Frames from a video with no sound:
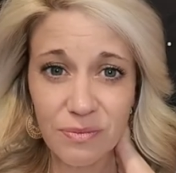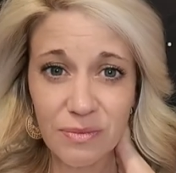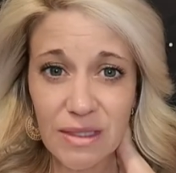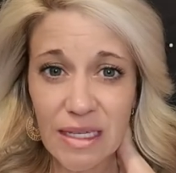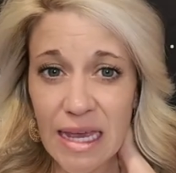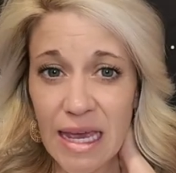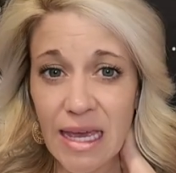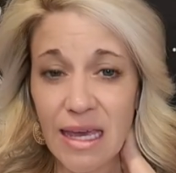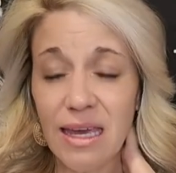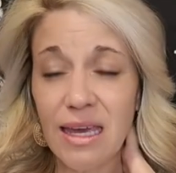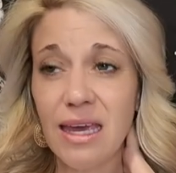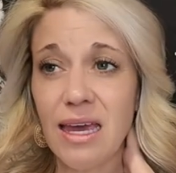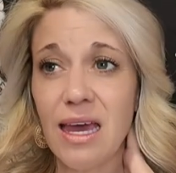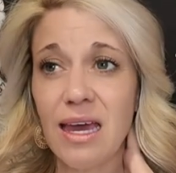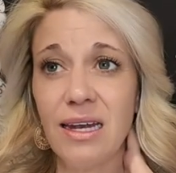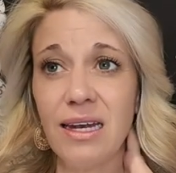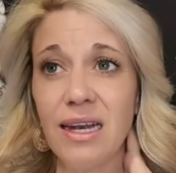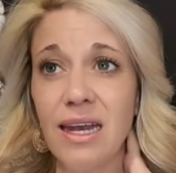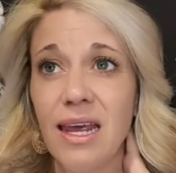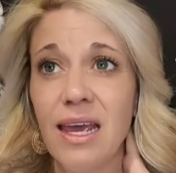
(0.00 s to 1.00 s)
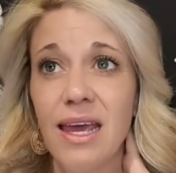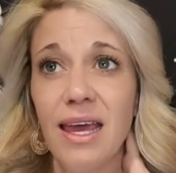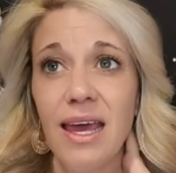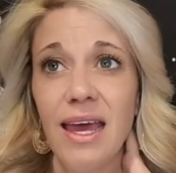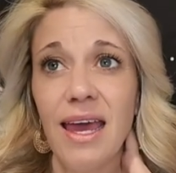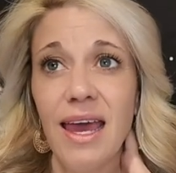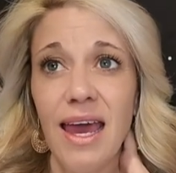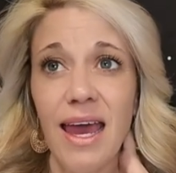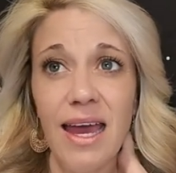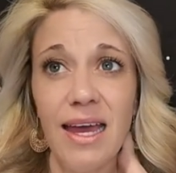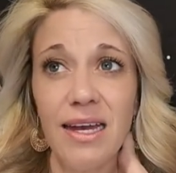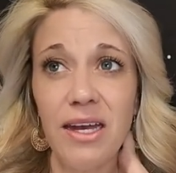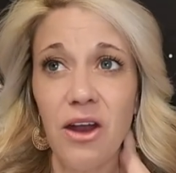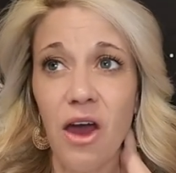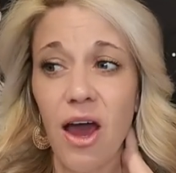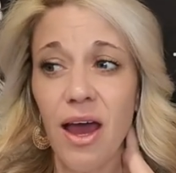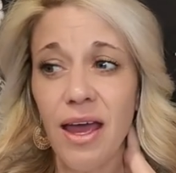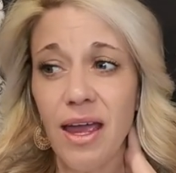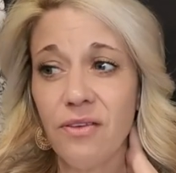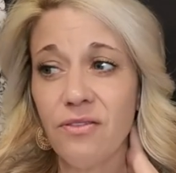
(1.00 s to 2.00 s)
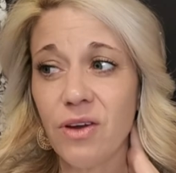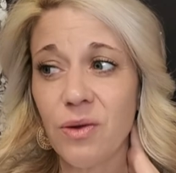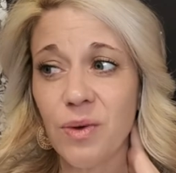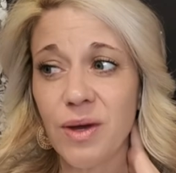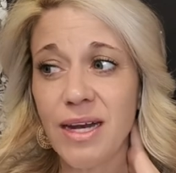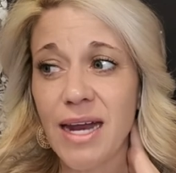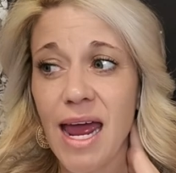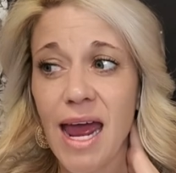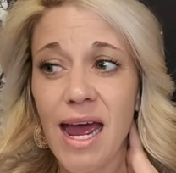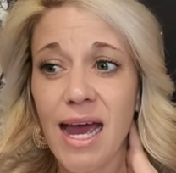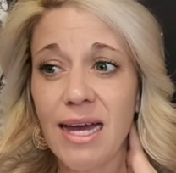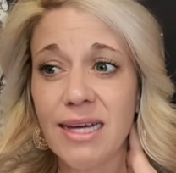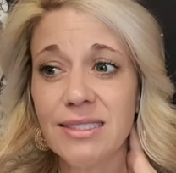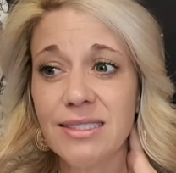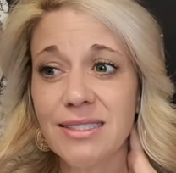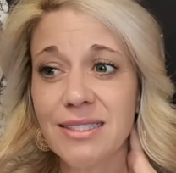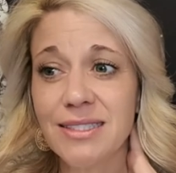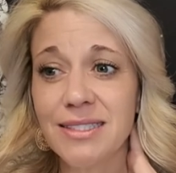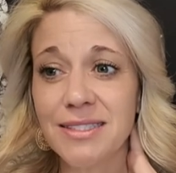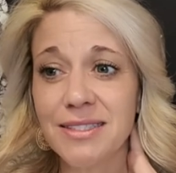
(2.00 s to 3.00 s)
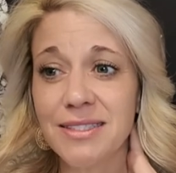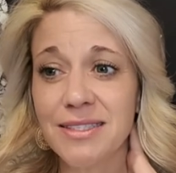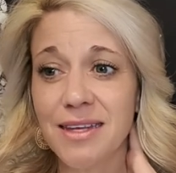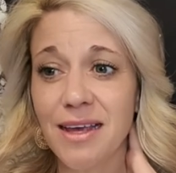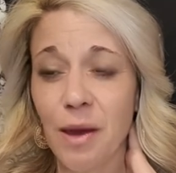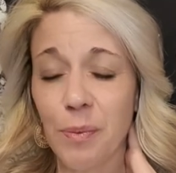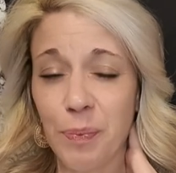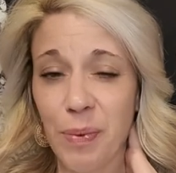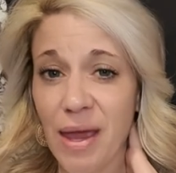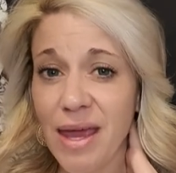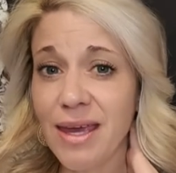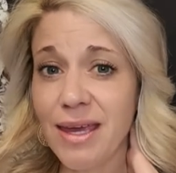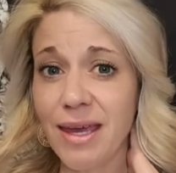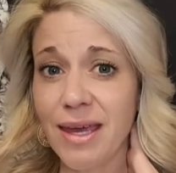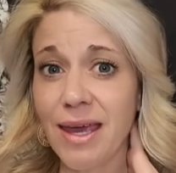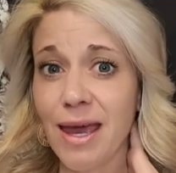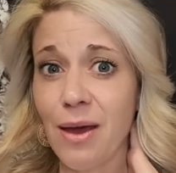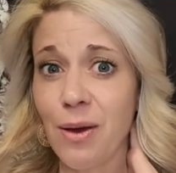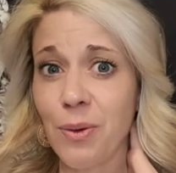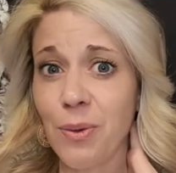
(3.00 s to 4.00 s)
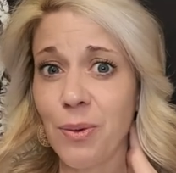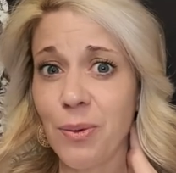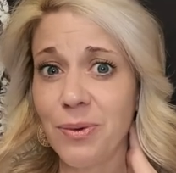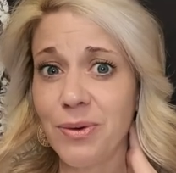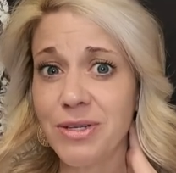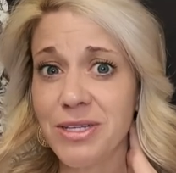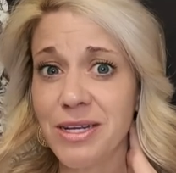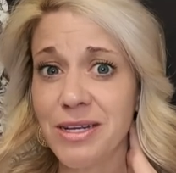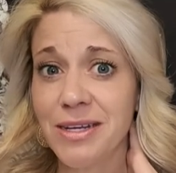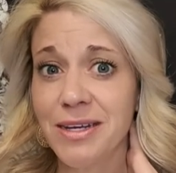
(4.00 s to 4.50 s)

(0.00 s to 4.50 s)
Okay. And not everyone has a bank account